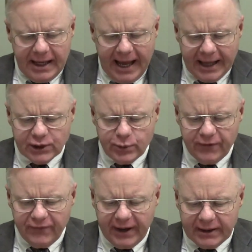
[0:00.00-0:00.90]
hence we
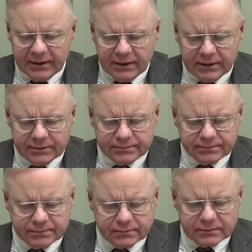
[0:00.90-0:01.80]
find
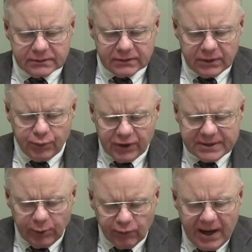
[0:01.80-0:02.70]
the
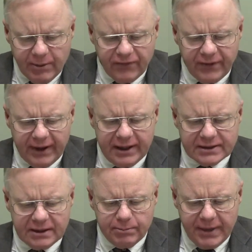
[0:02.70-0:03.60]
principle ramifies
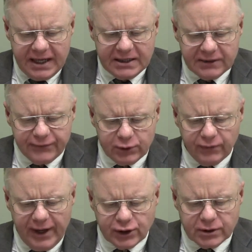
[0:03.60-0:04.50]
in many different
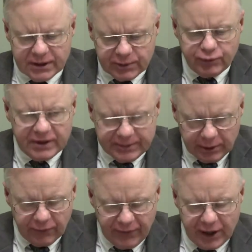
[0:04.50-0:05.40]
directions, this
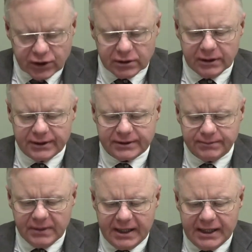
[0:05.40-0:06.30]
principle of rationalism,
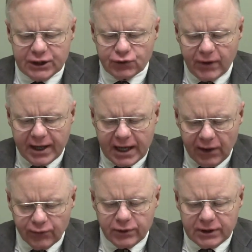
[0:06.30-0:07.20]

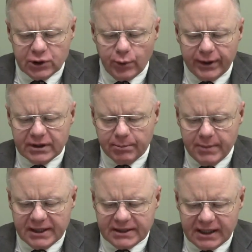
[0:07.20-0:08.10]
striking root into our
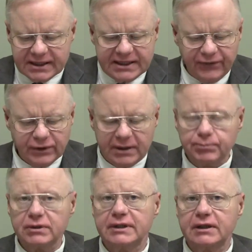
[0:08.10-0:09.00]
domestic, civil,
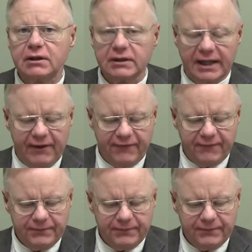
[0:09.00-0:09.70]
and political life,